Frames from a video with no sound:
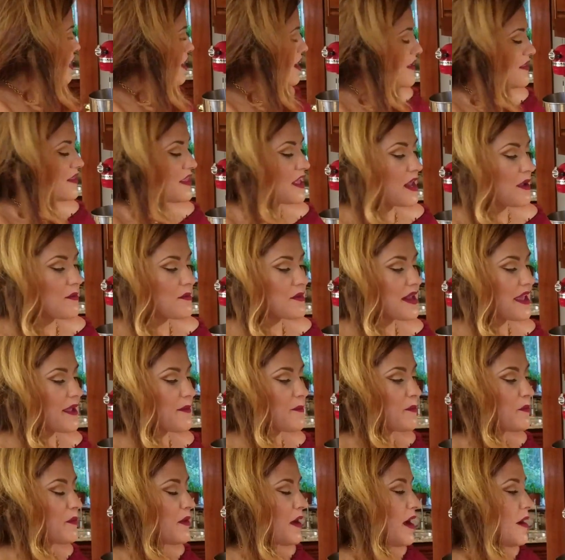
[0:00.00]
and then I'm gonna
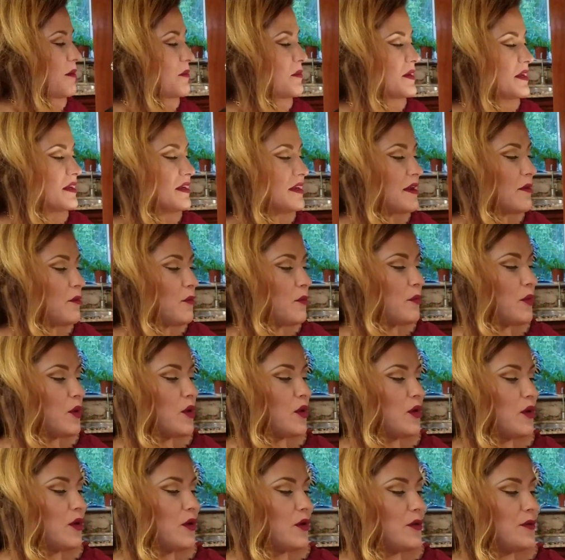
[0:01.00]
pop it in a
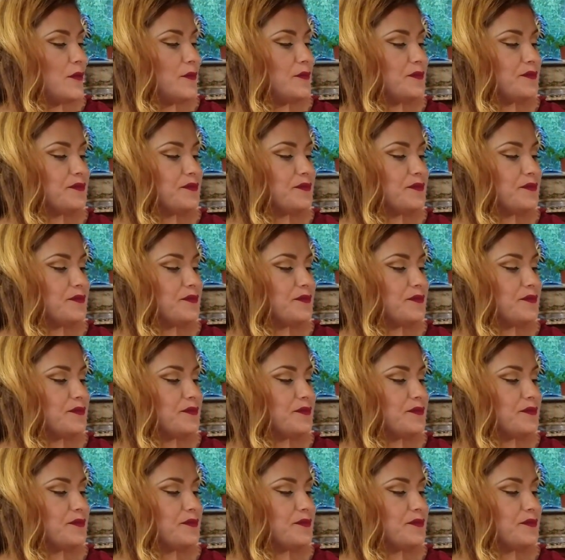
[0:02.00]
bowl.